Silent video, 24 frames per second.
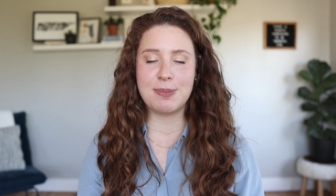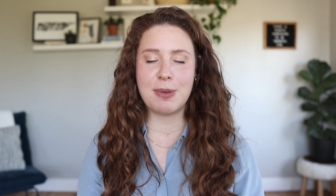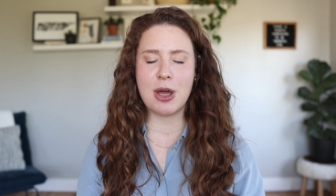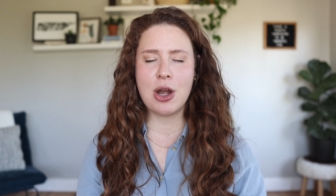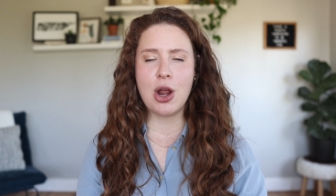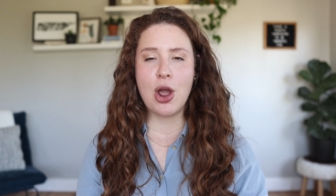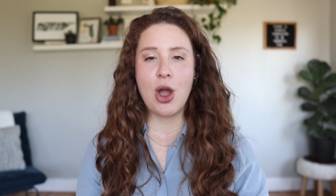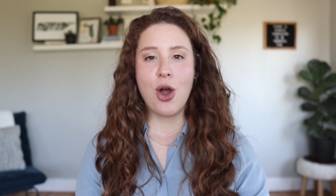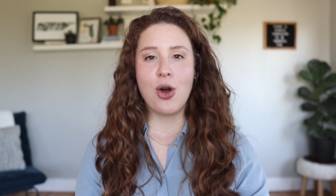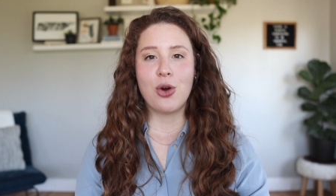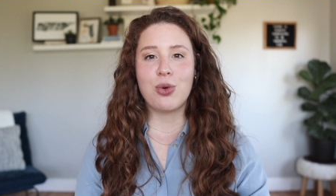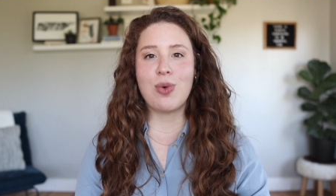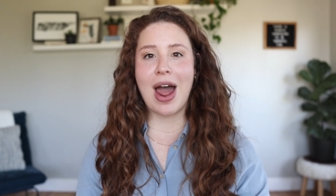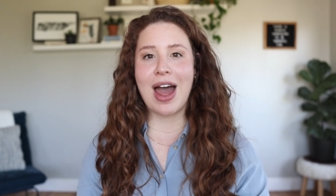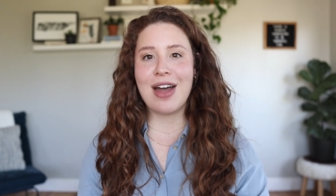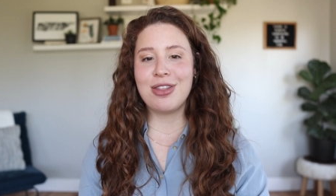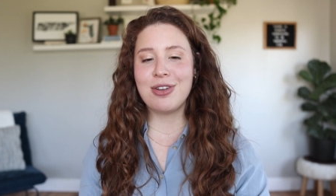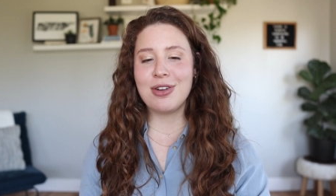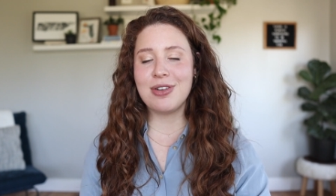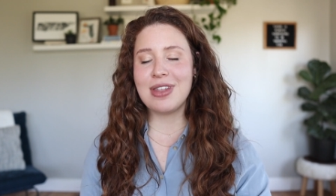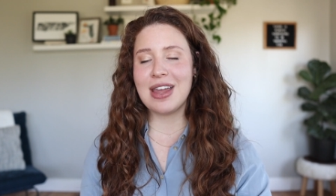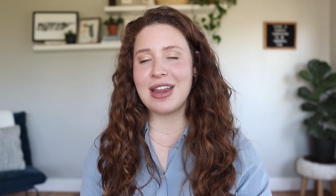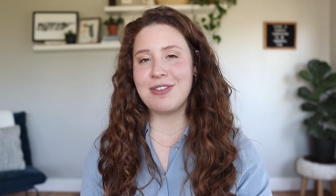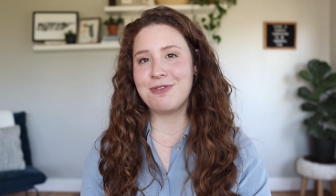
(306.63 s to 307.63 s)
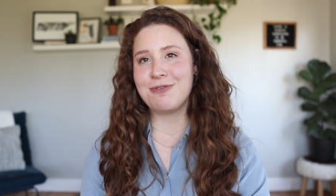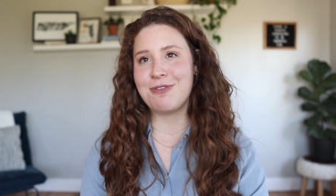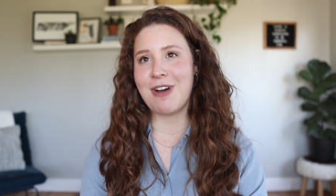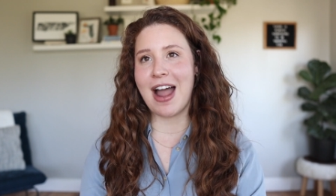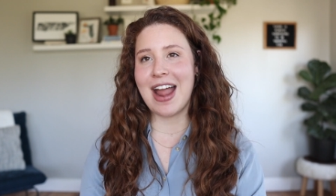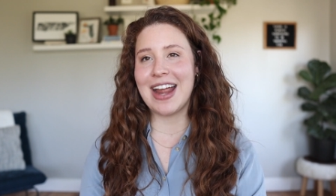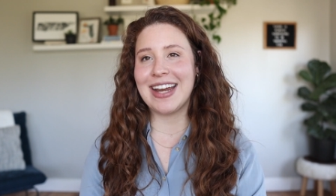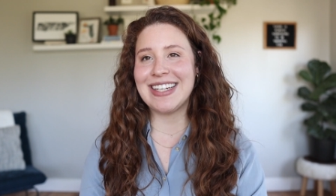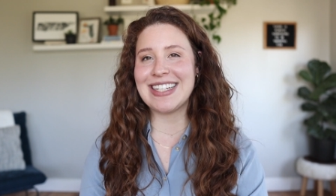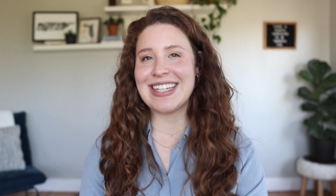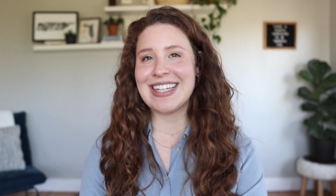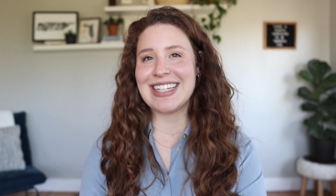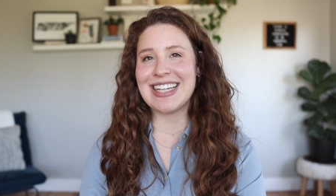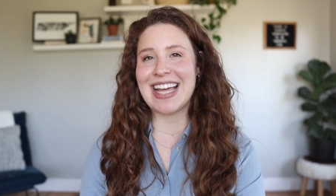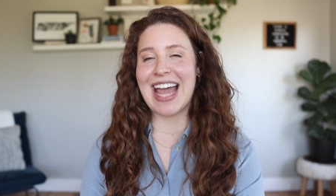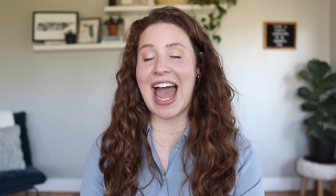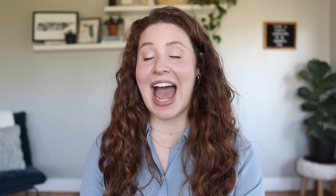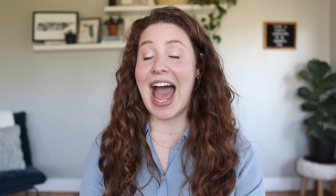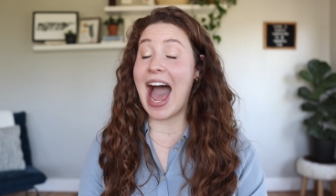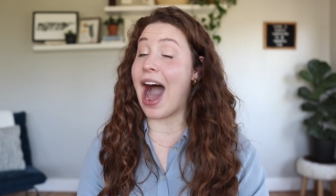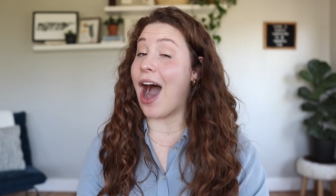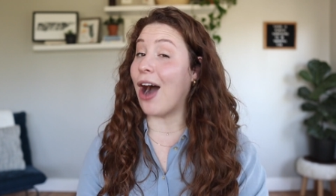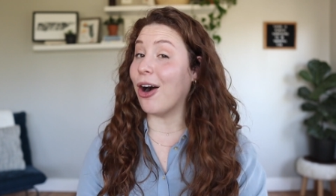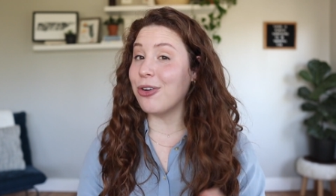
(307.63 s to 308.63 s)
But rather than finding
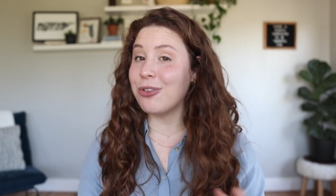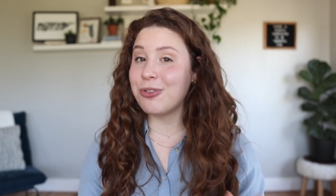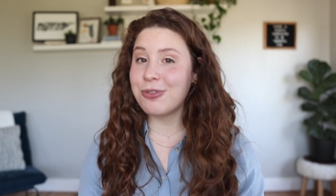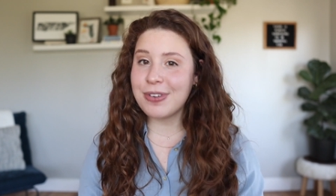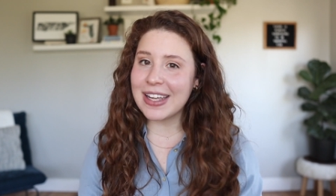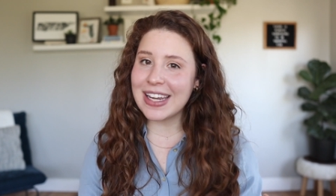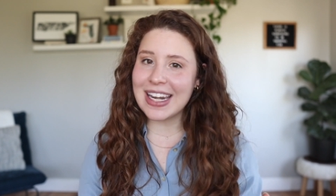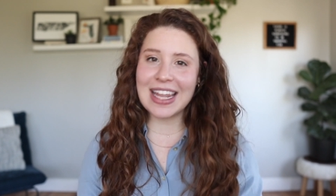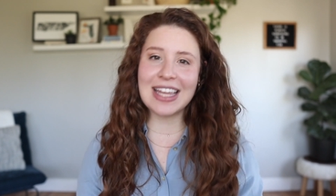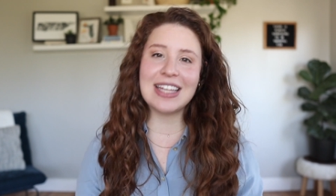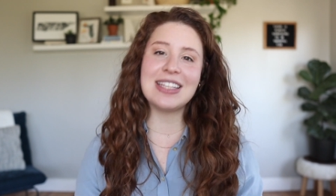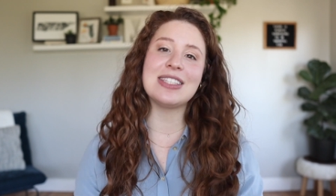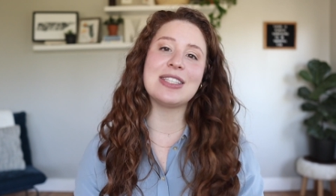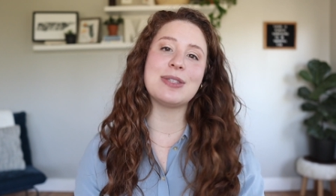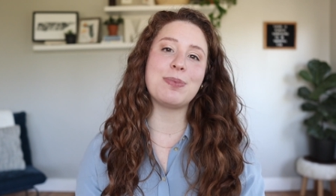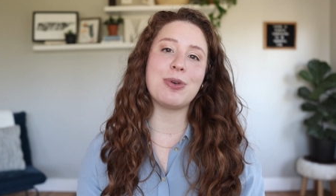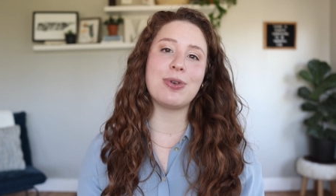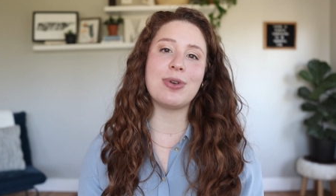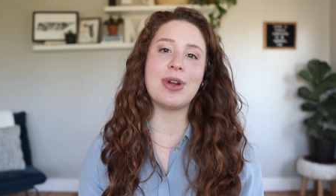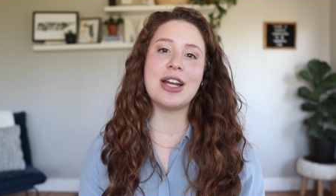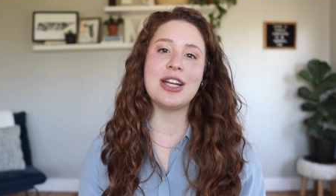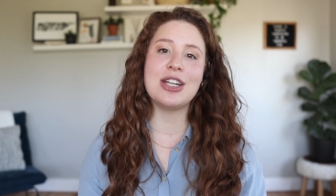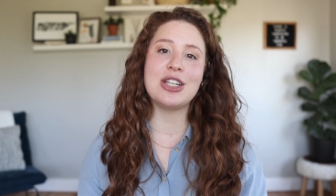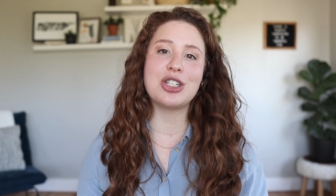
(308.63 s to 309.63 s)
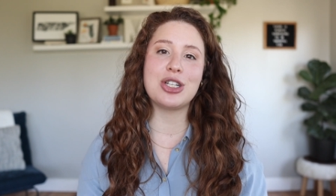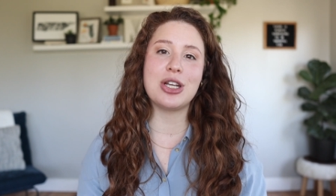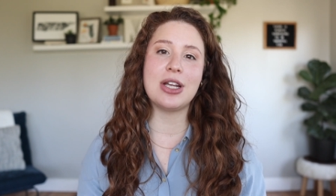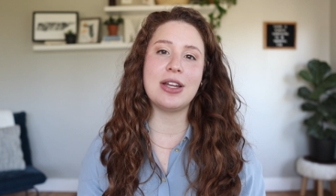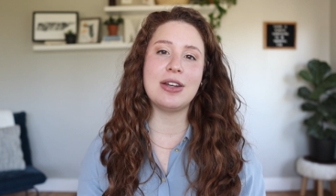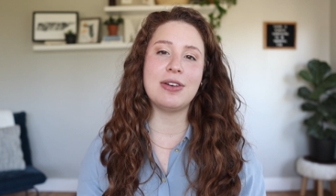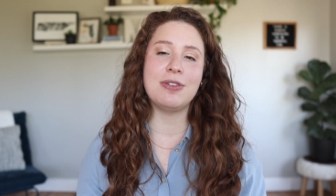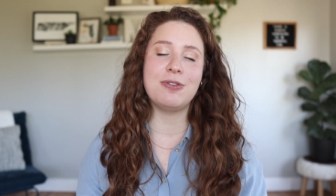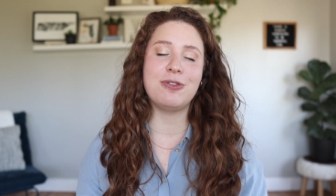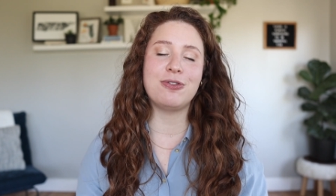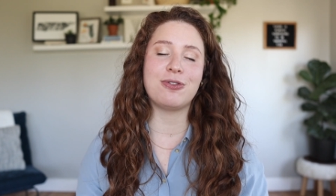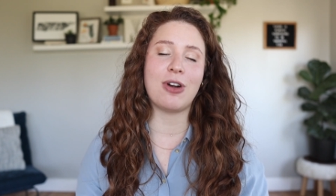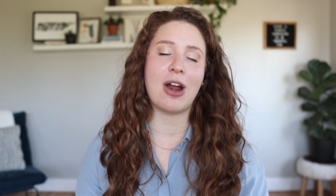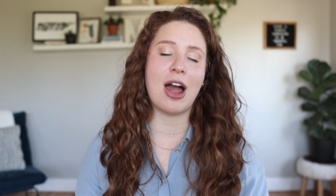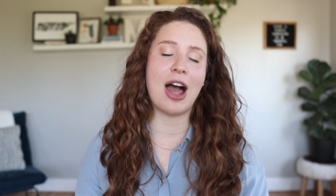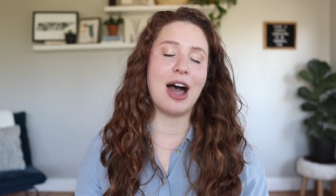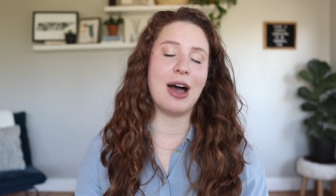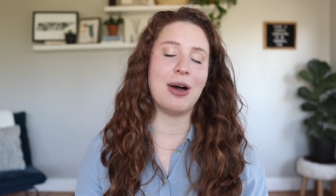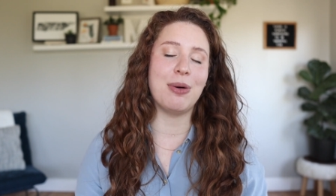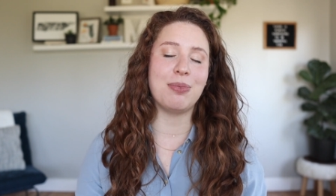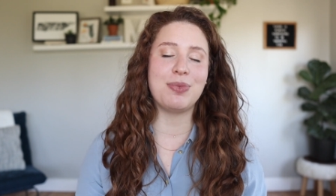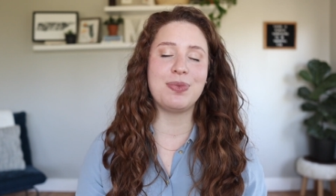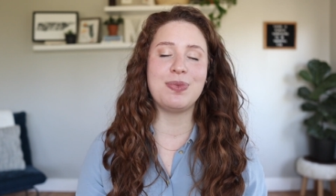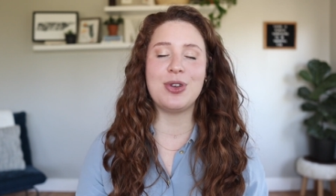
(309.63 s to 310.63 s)
outfit inspiration
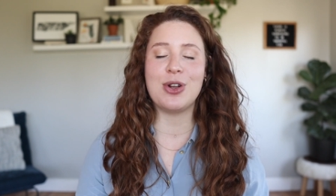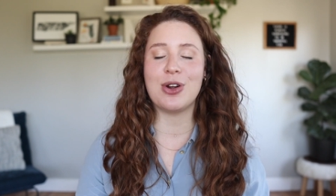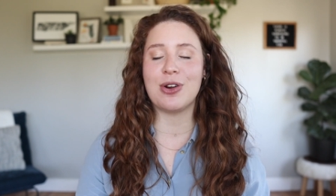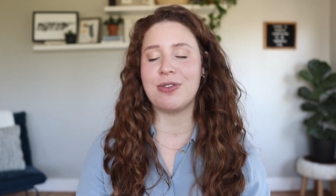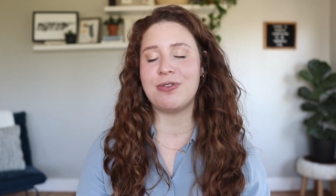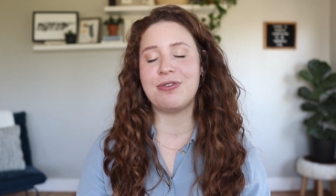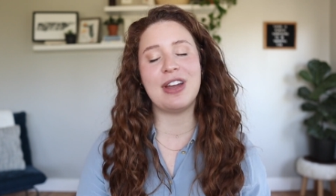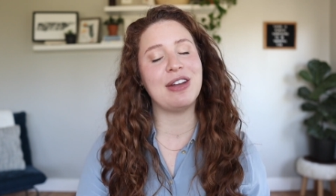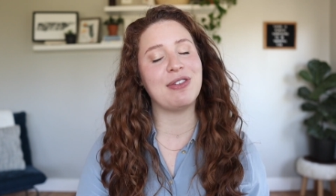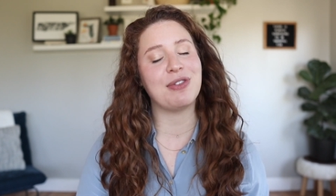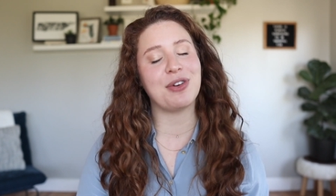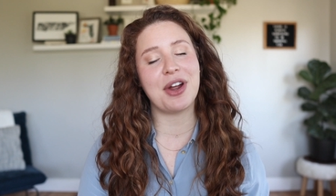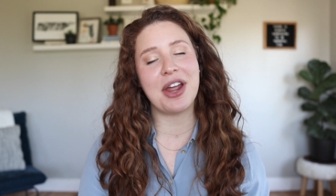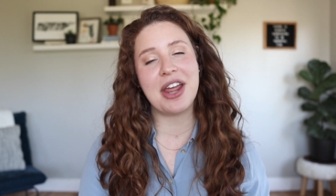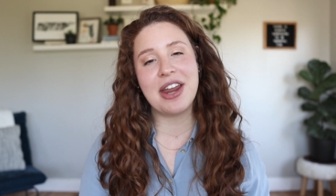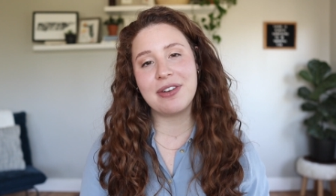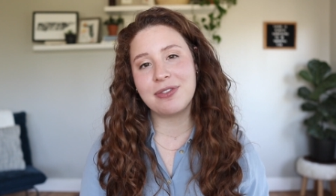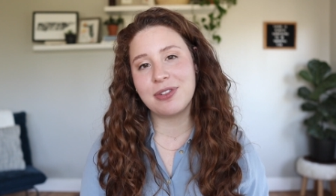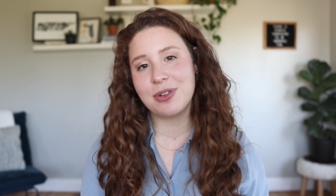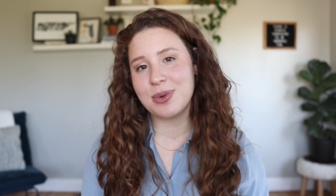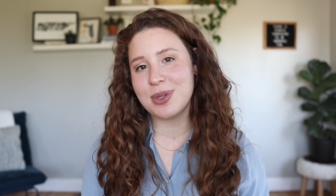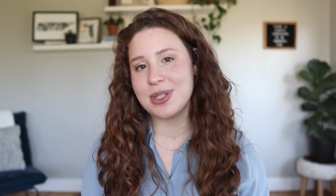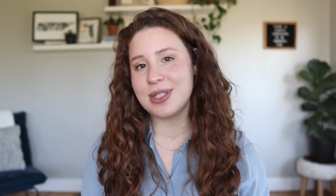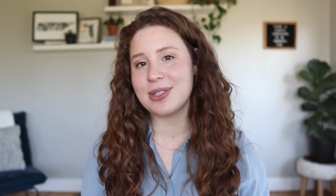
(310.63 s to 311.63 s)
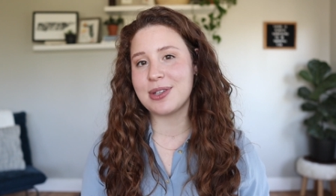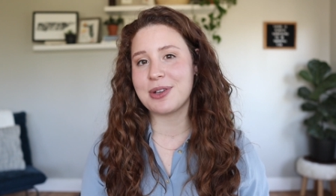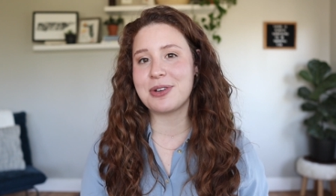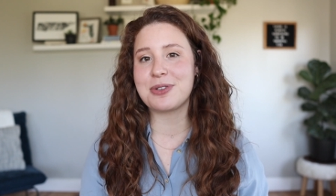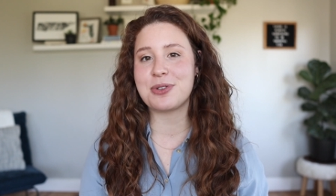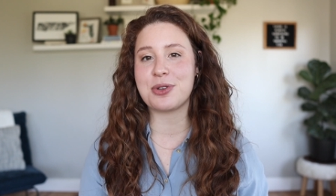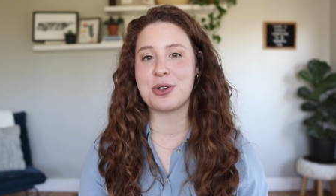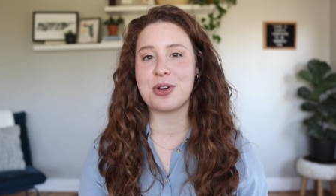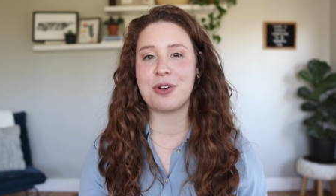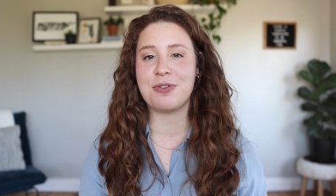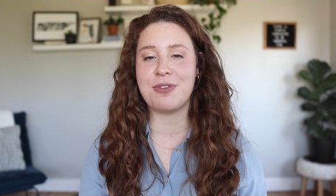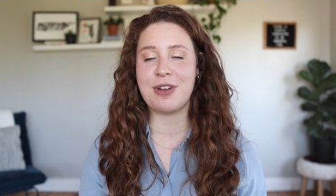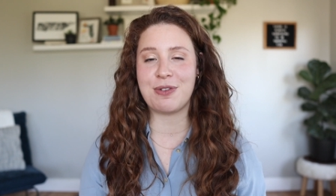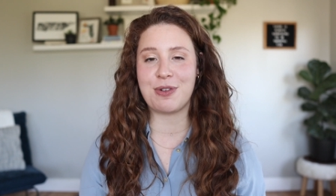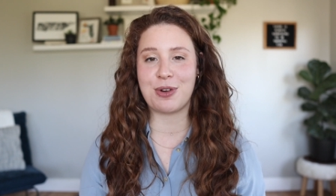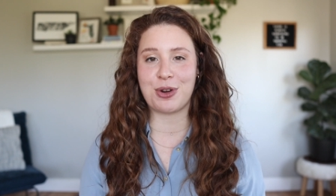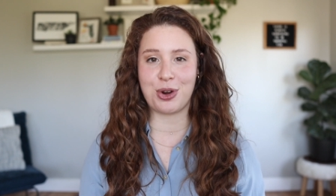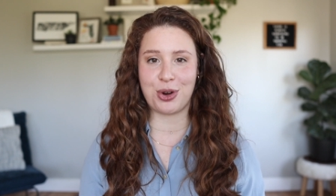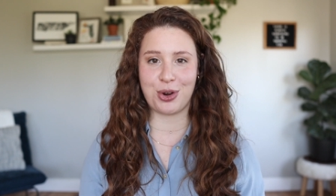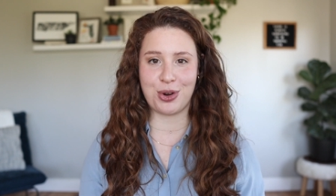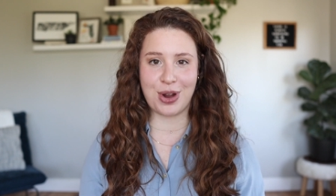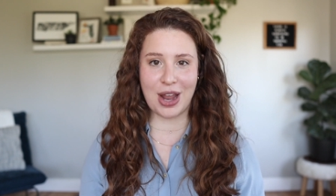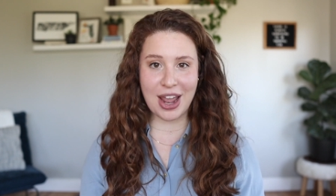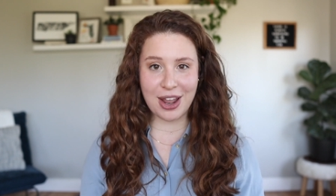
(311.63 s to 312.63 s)
from your favorite influencers or your favorite
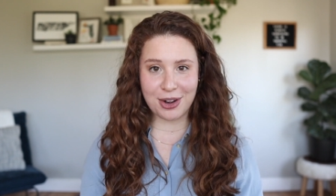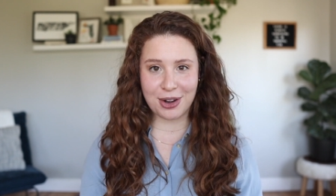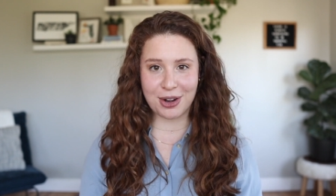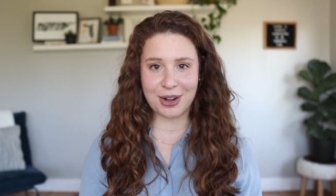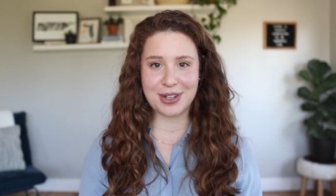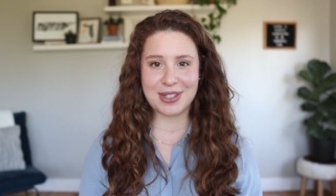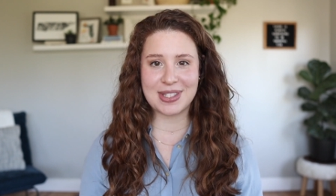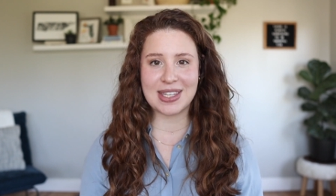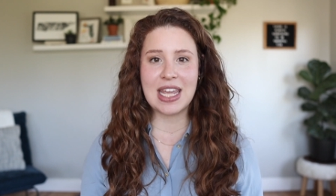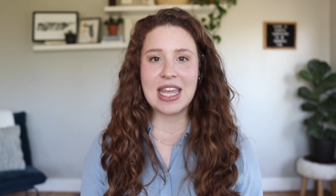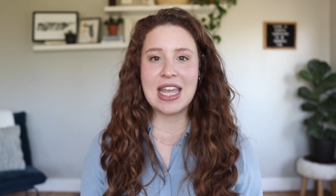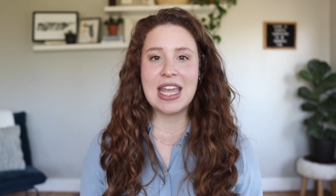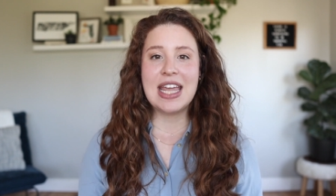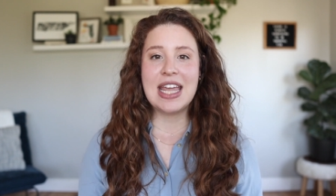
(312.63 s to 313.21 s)
creators,